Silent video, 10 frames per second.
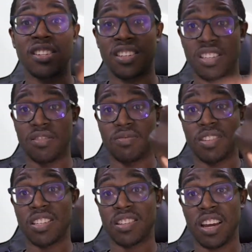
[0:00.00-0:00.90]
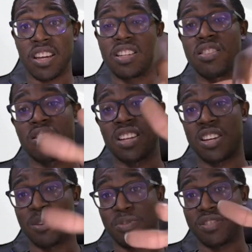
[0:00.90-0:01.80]
Did you dislike it? Did you
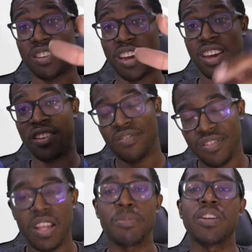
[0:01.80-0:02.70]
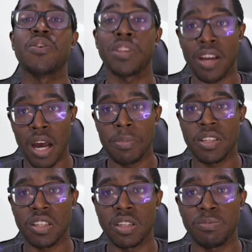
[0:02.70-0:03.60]
think it was Let me know in the comment
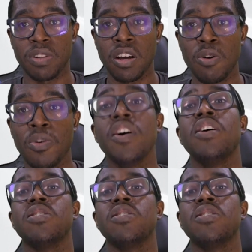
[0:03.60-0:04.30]
section below.